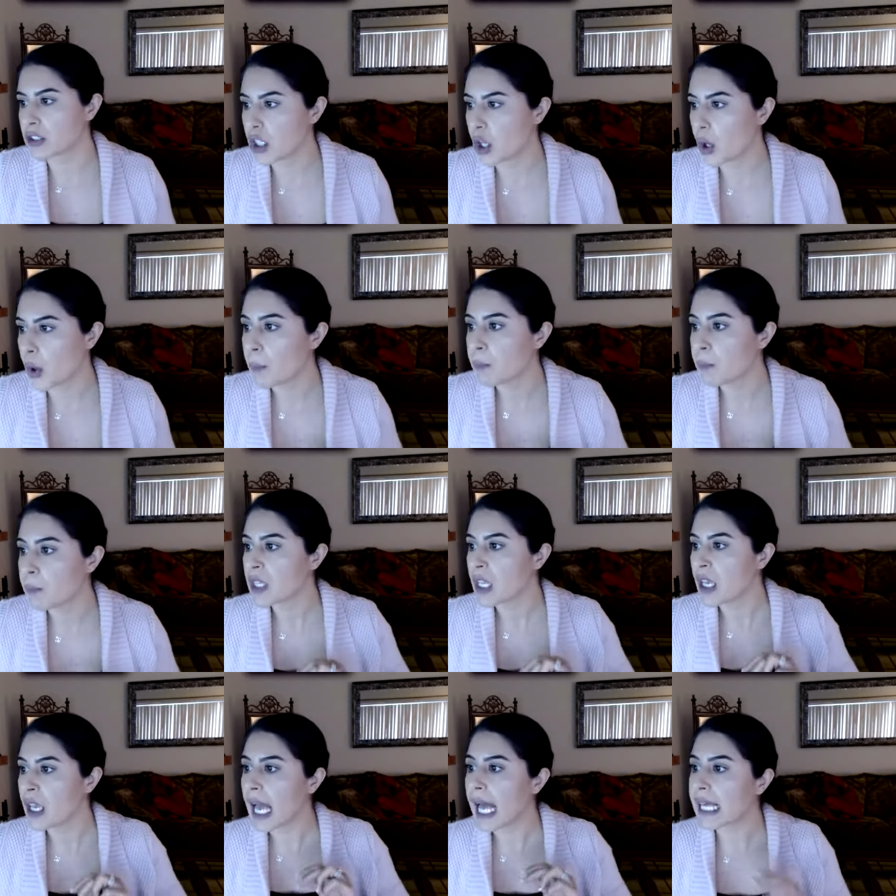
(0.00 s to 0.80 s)
So
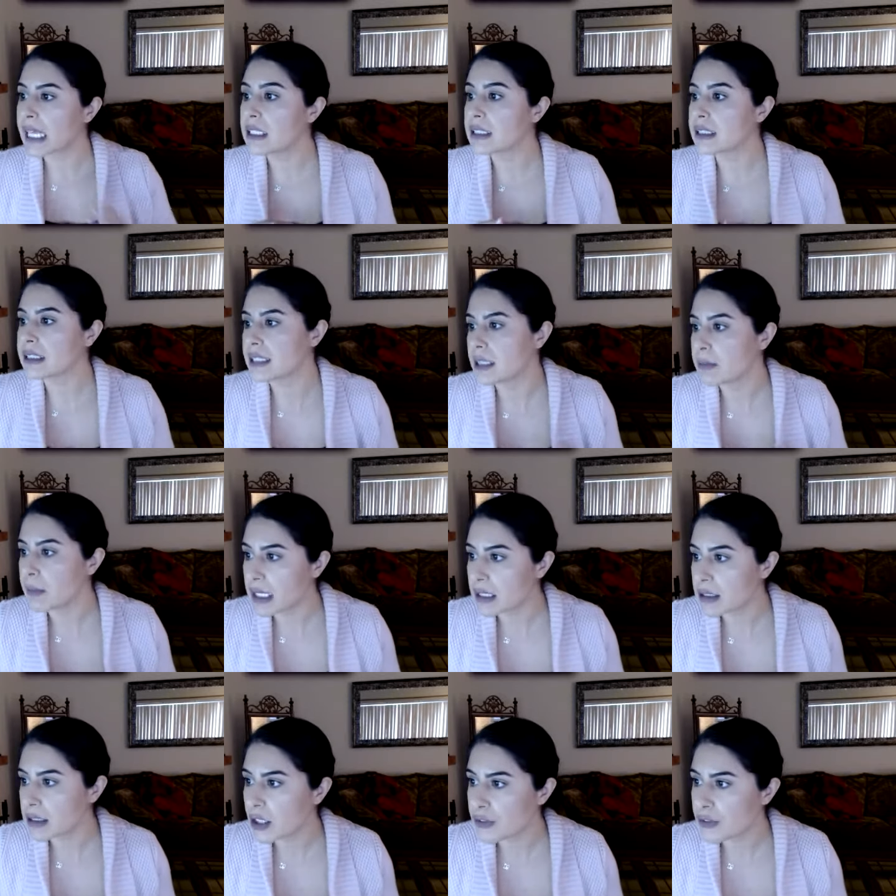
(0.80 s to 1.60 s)
I can see
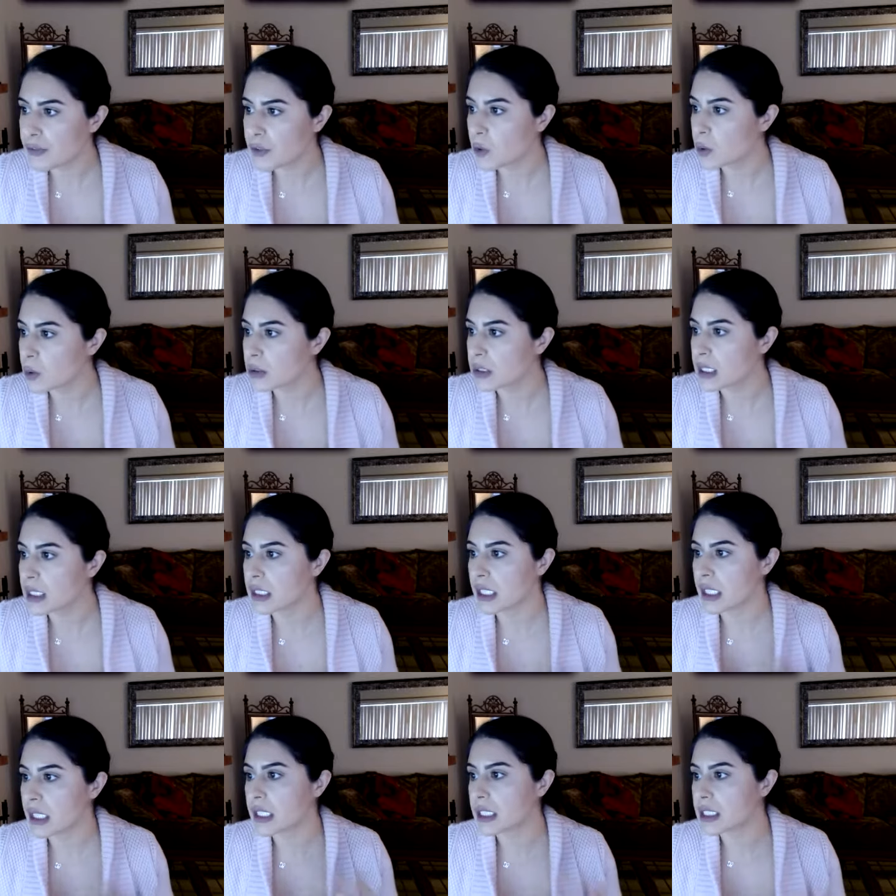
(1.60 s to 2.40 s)
myself using
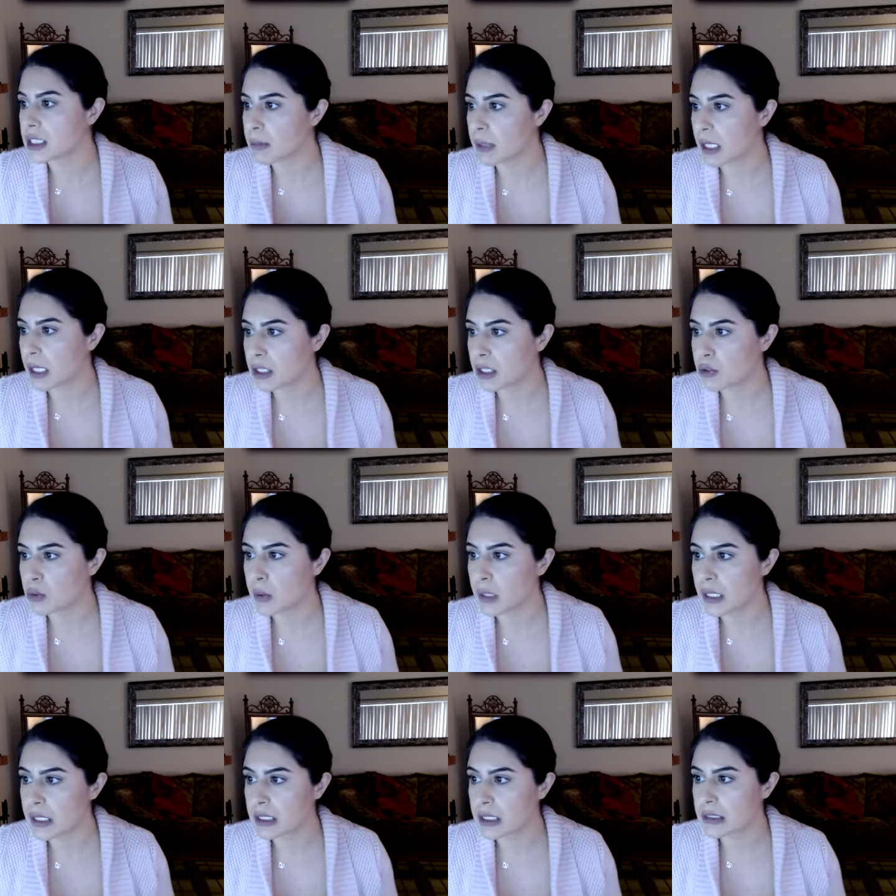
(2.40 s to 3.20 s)
the
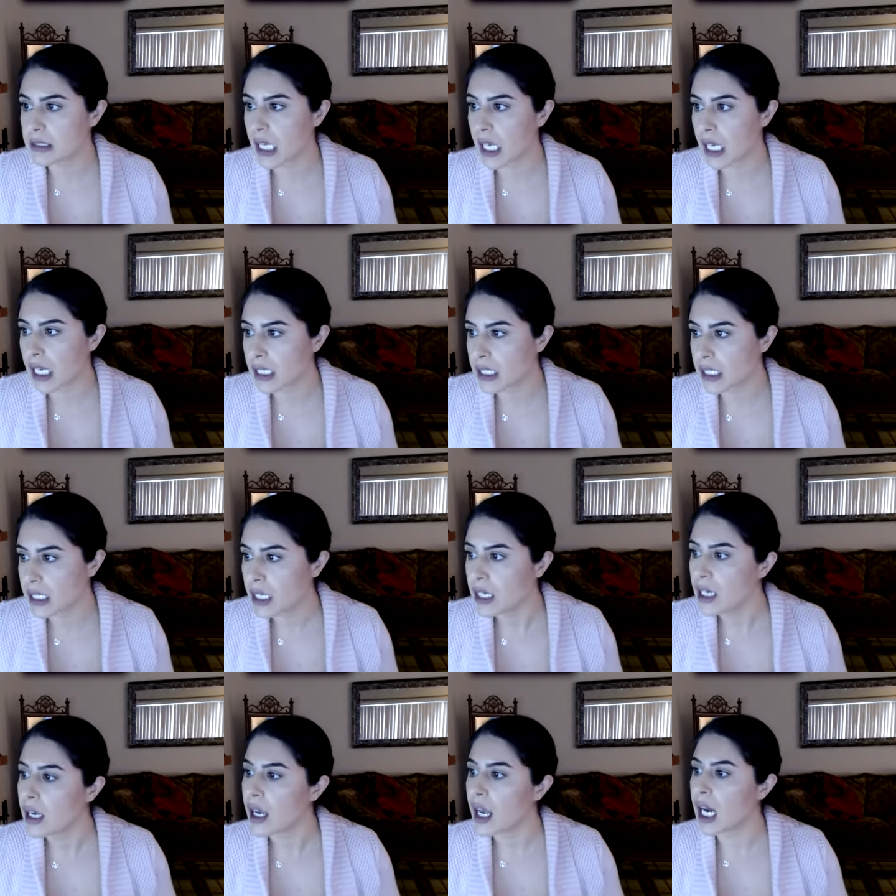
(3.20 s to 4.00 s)
explanatory design
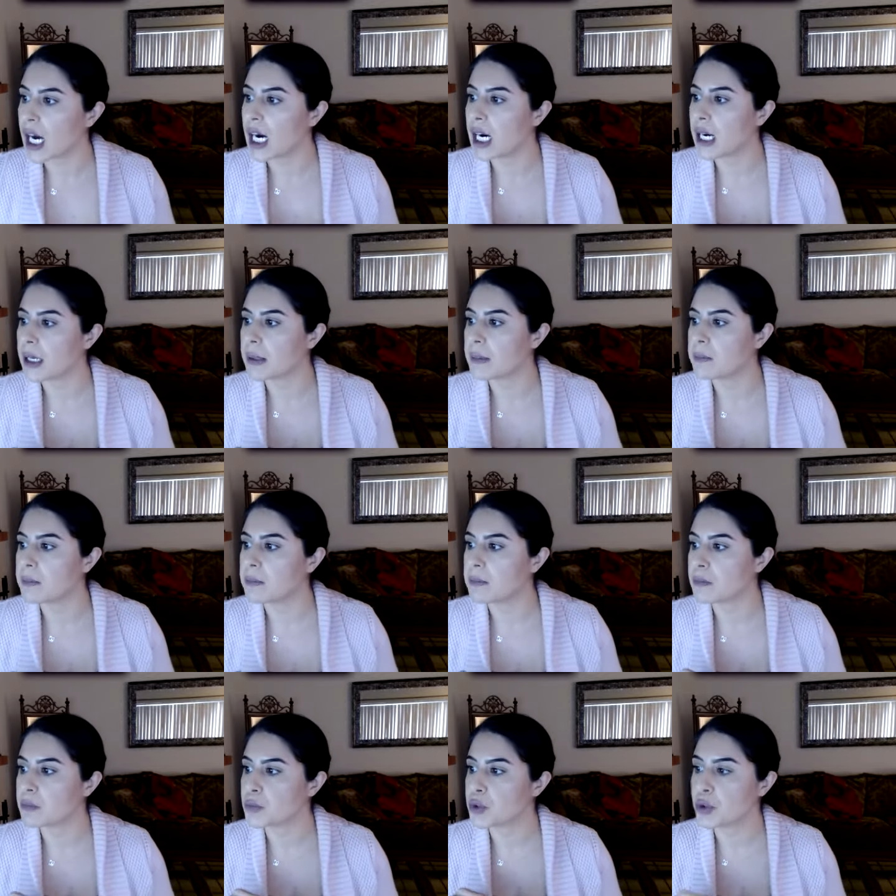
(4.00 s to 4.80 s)

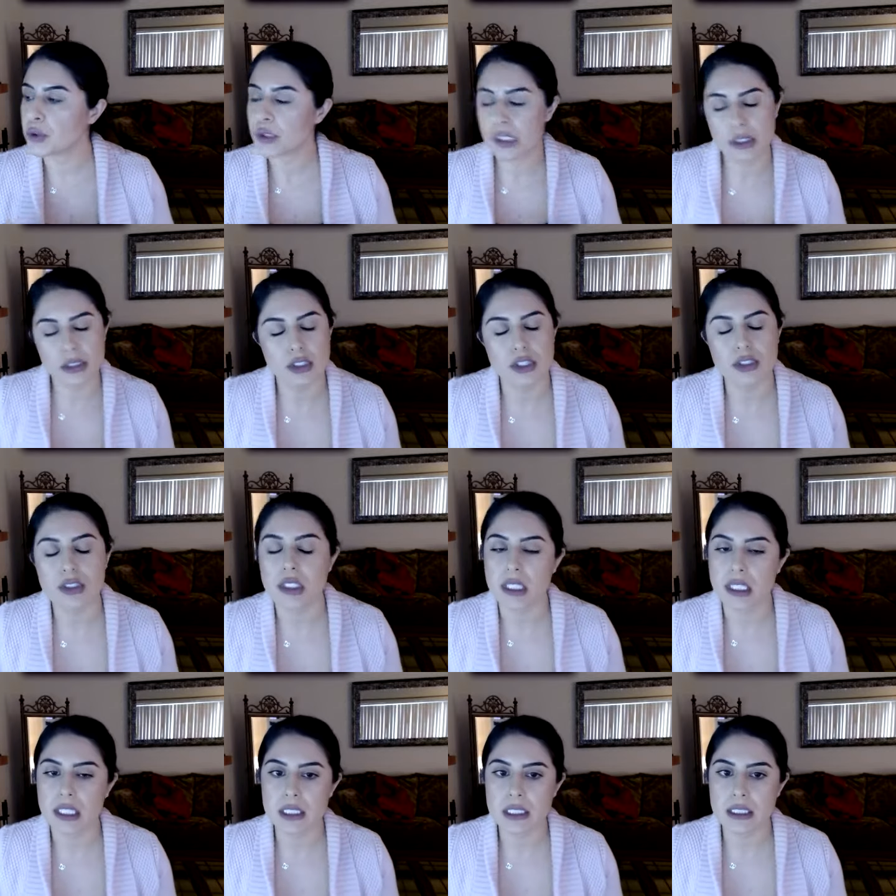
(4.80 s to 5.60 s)
to a
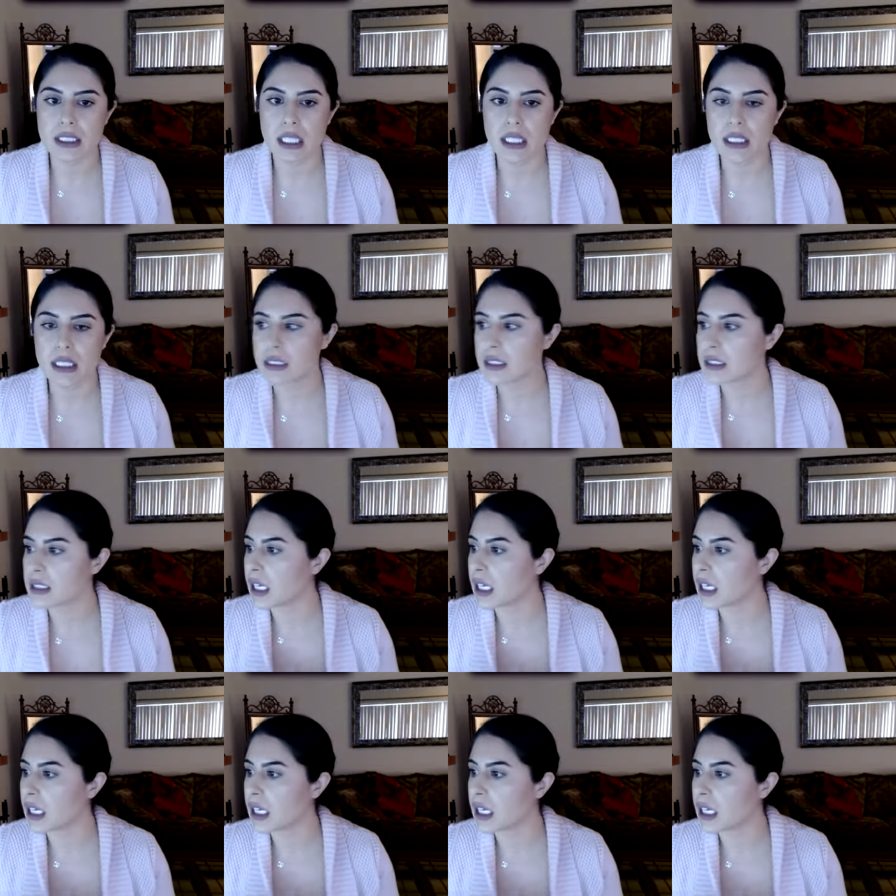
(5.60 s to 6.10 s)
certain extent.